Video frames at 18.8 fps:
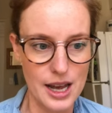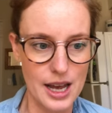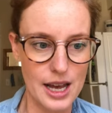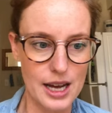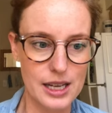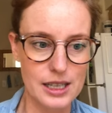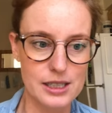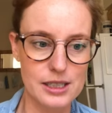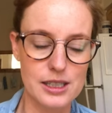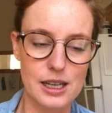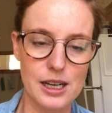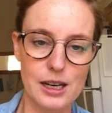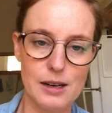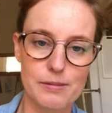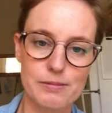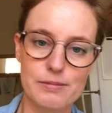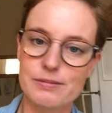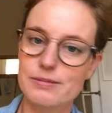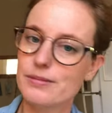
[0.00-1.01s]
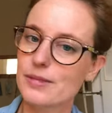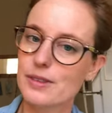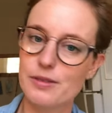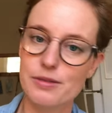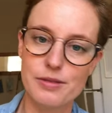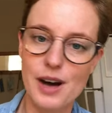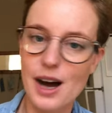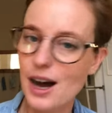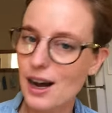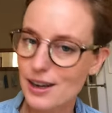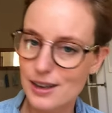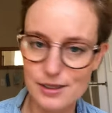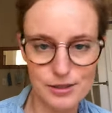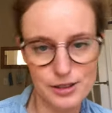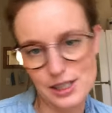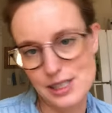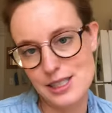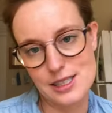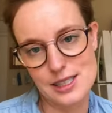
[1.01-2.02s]
And um, Fach,
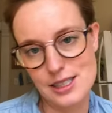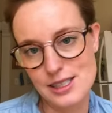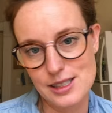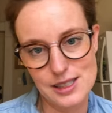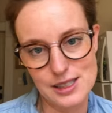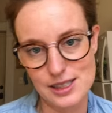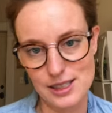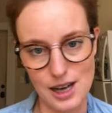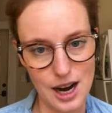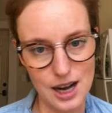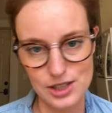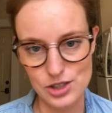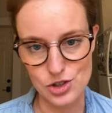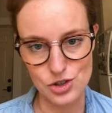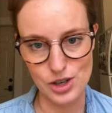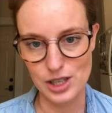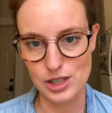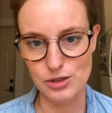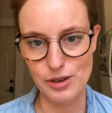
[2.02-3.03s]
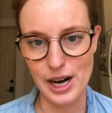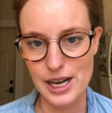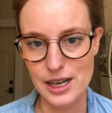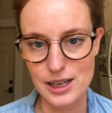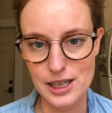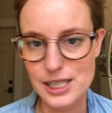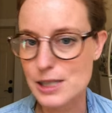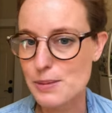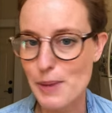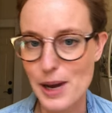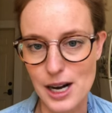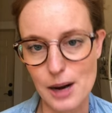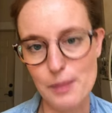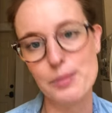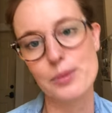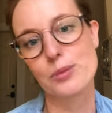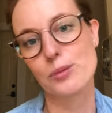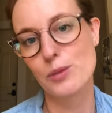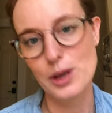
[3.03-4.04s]
for instance, is a construct, right? It's made
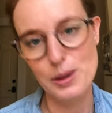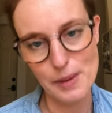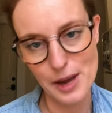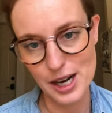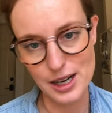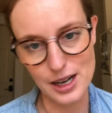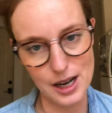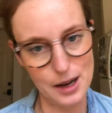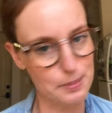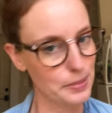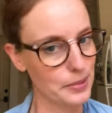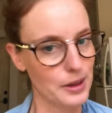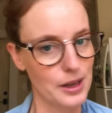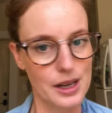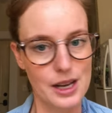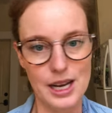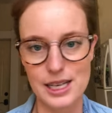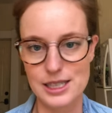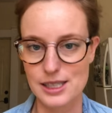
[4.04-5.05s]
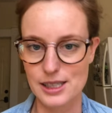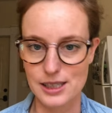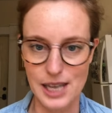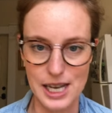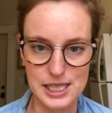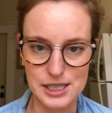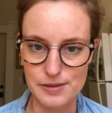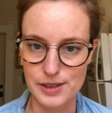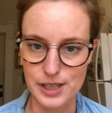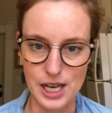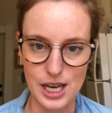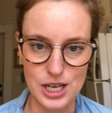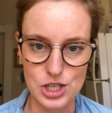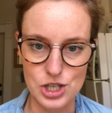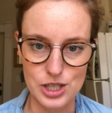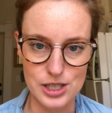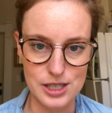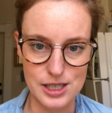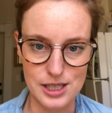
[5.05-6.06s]
up. We made it up. It's a
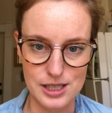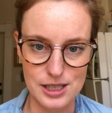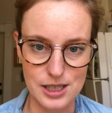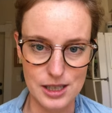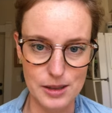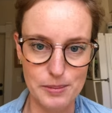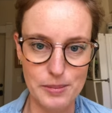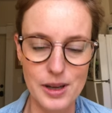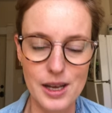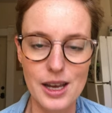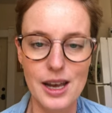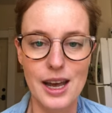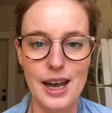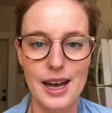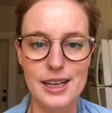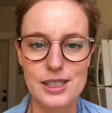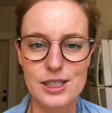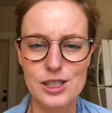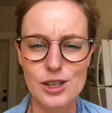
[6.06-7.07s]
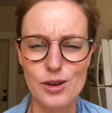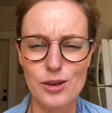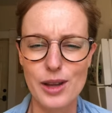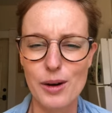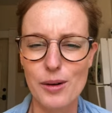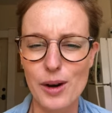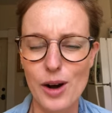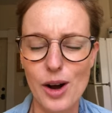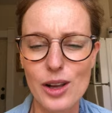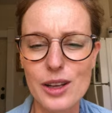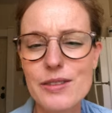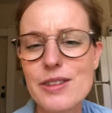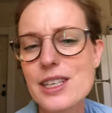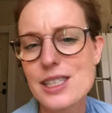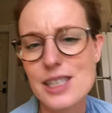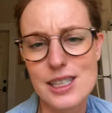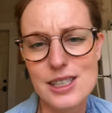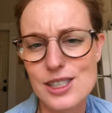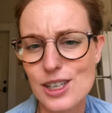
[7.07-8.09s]
classification system. And so there were all of
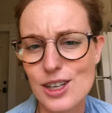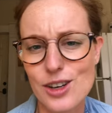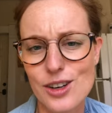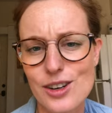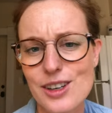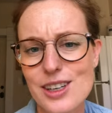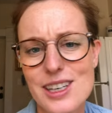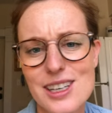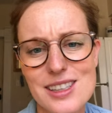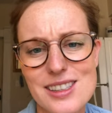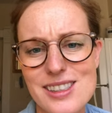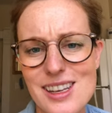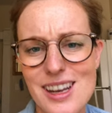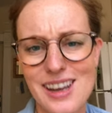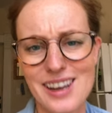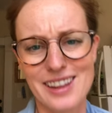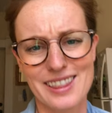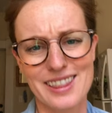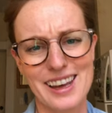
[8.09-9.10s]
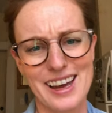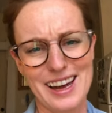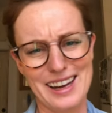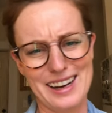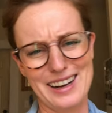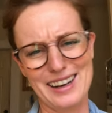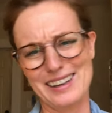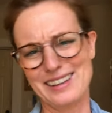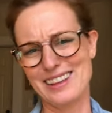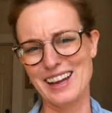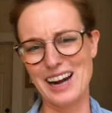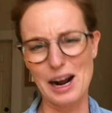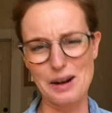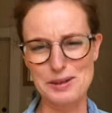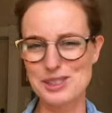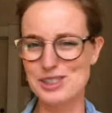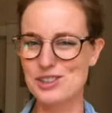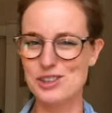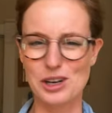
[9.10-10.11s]
these insecurities that that
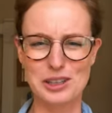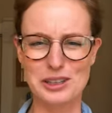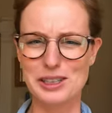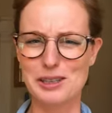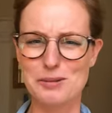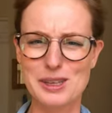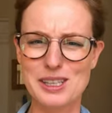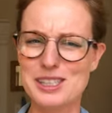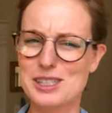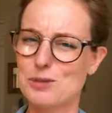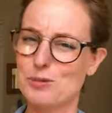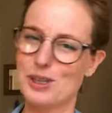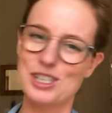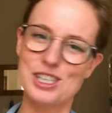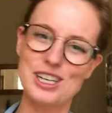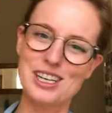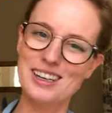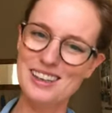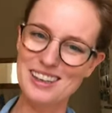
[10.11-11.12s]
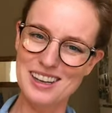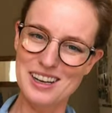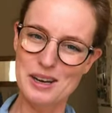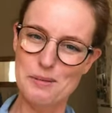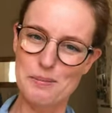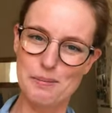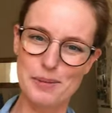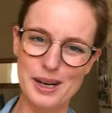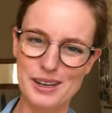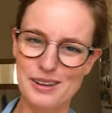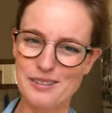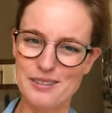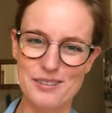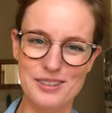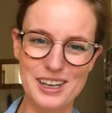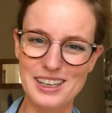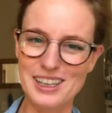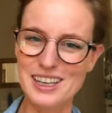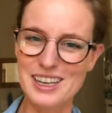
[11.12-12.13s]
I was struggling with switching, but
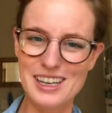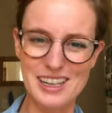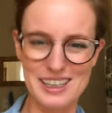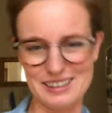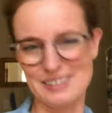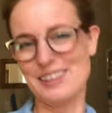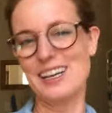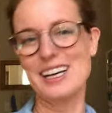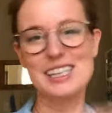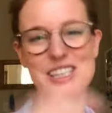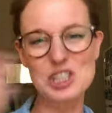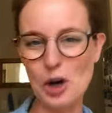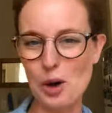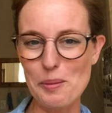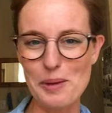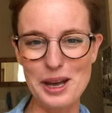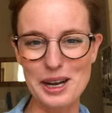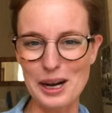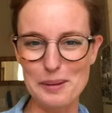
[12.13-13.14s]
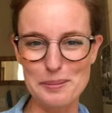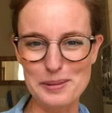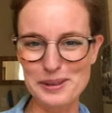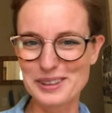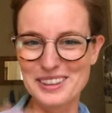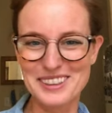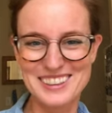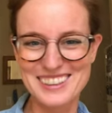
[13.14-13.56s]
really it's all made up.